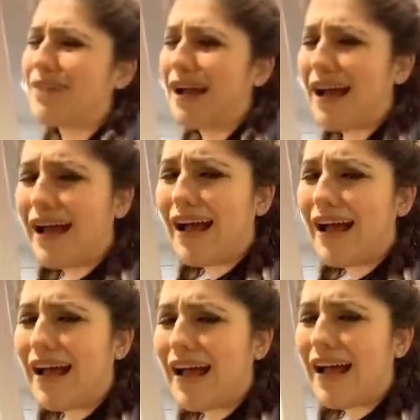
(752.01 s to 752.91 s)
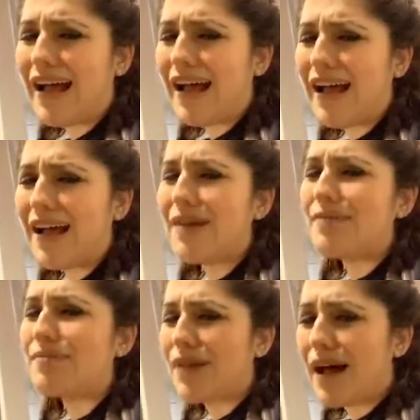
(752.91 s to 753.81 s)
bruh.
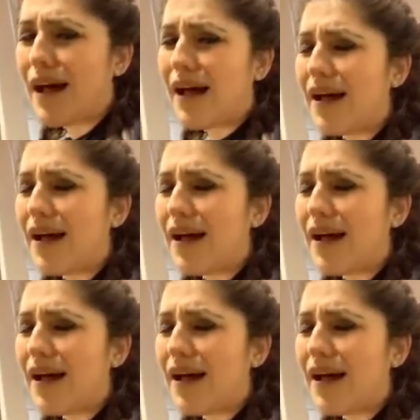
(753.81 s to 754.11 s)
Bruh.